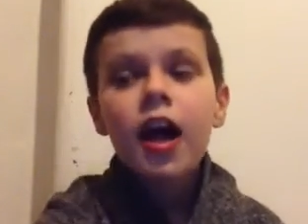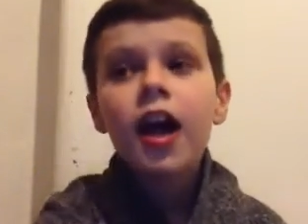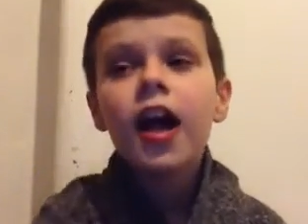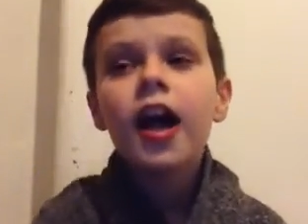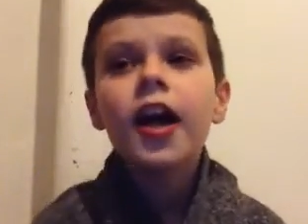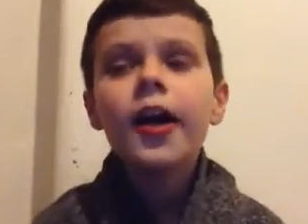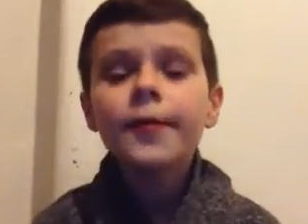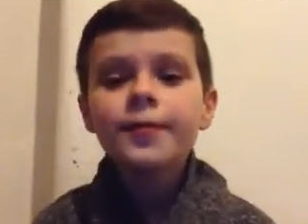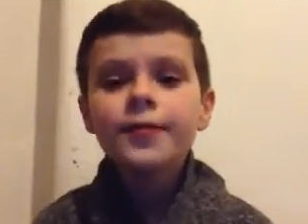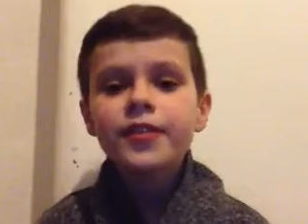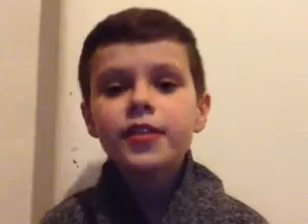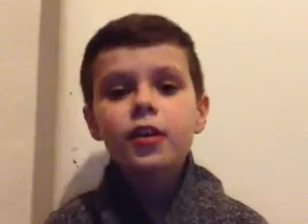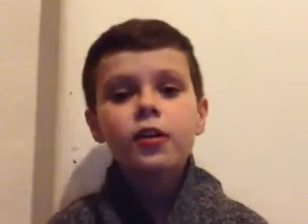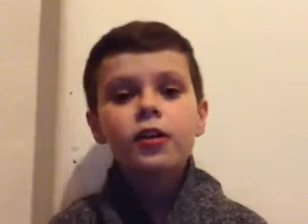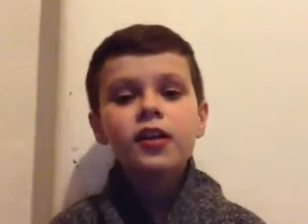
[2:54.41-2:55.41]
Um,
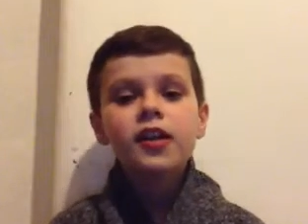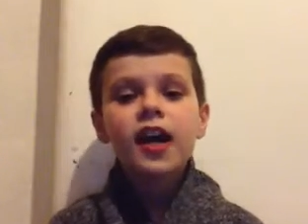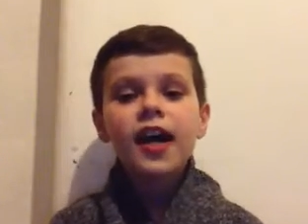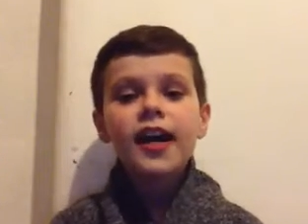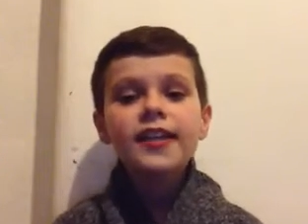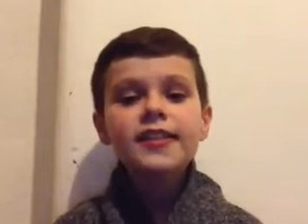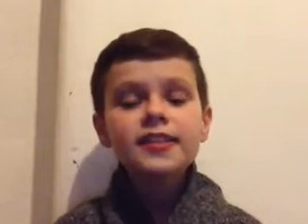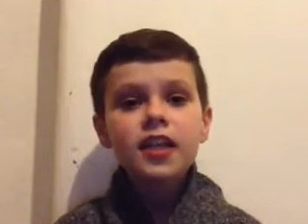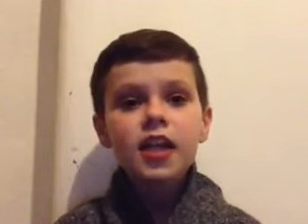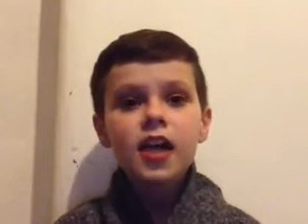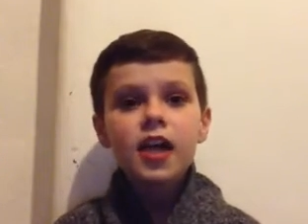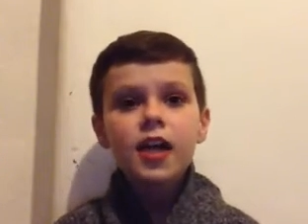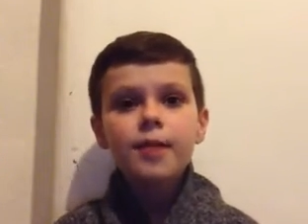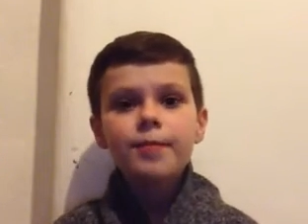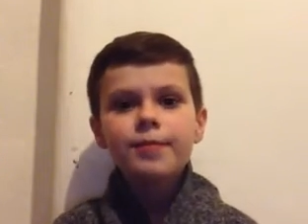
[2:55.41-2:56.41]
so guys,
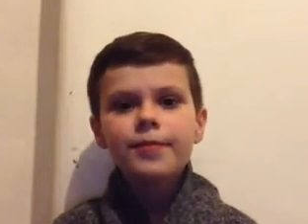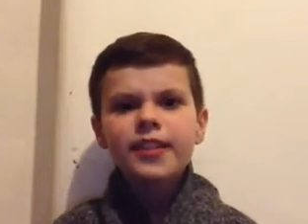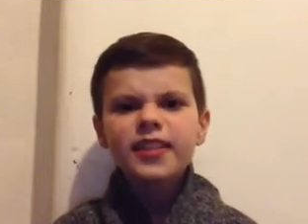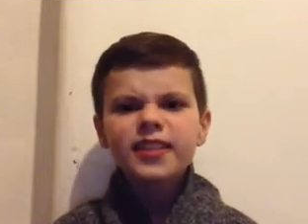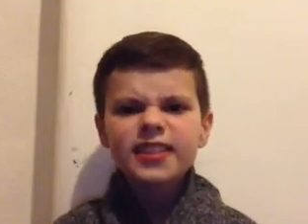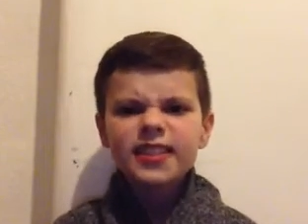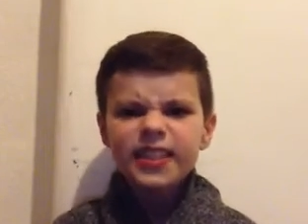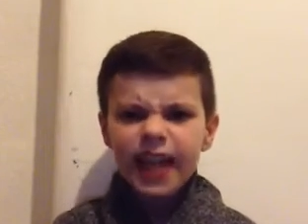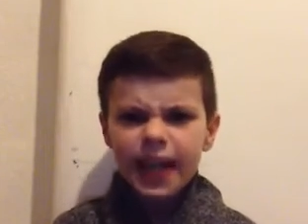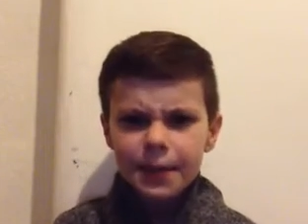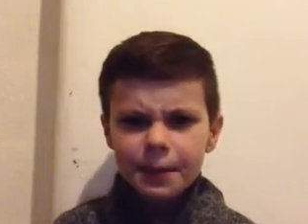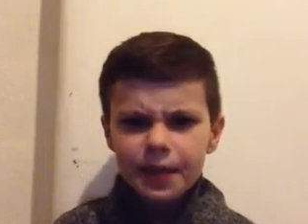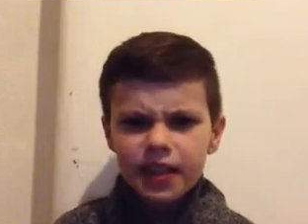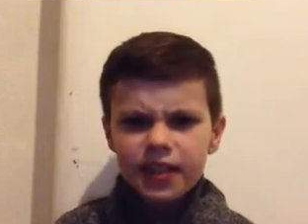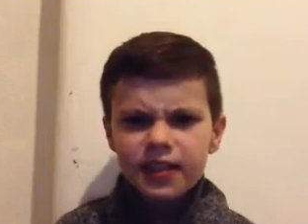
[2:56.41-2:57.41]
um,
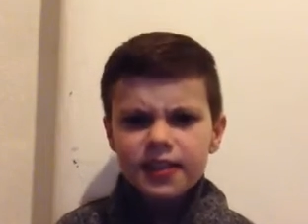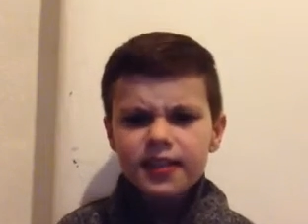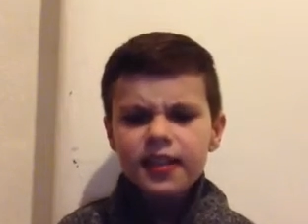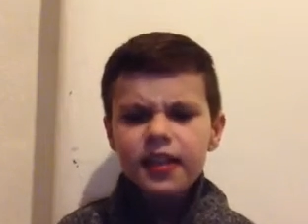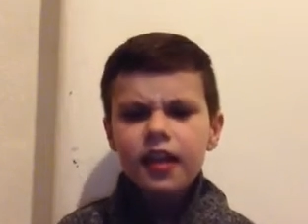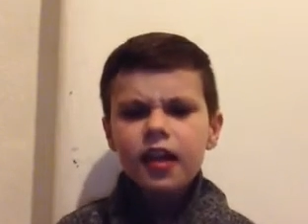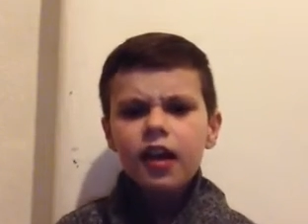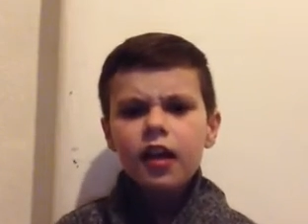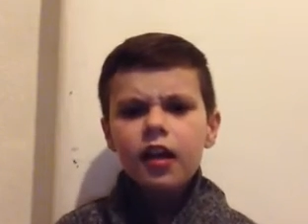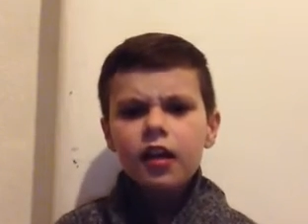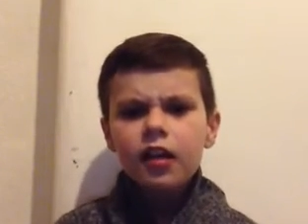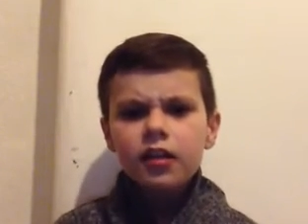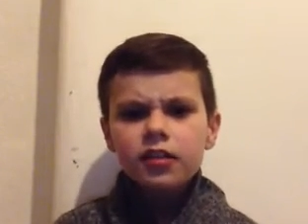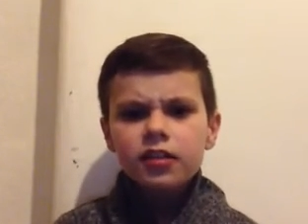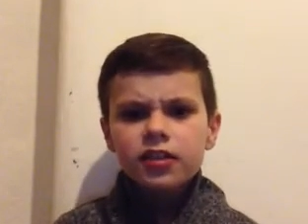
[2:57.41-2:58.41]
snipers,
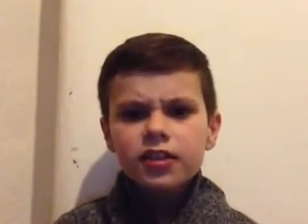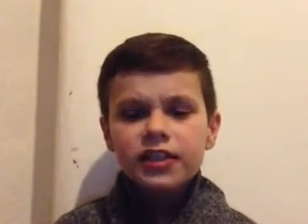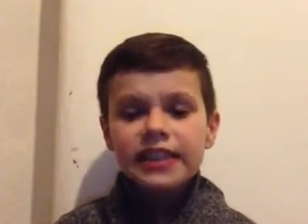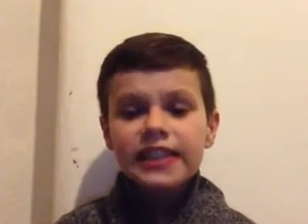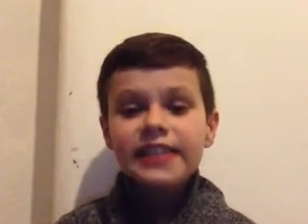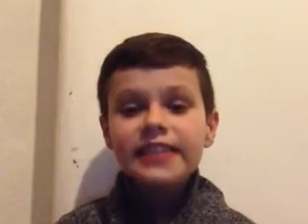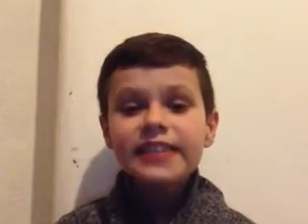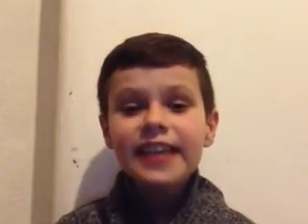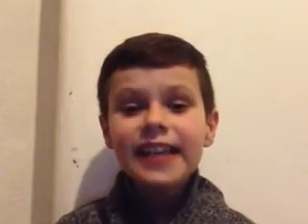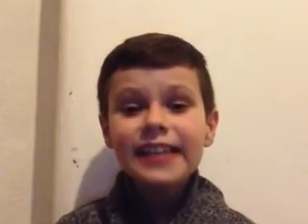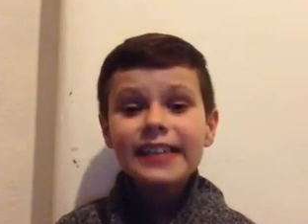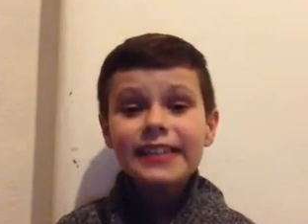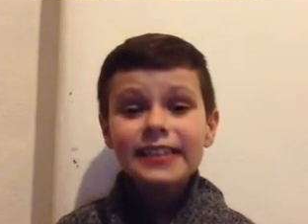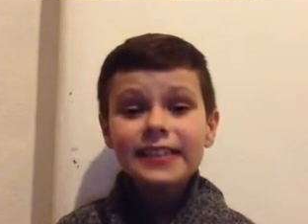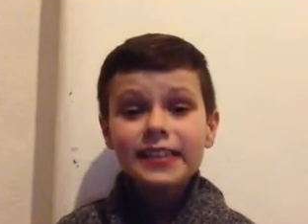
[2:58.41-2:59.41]
you need to get into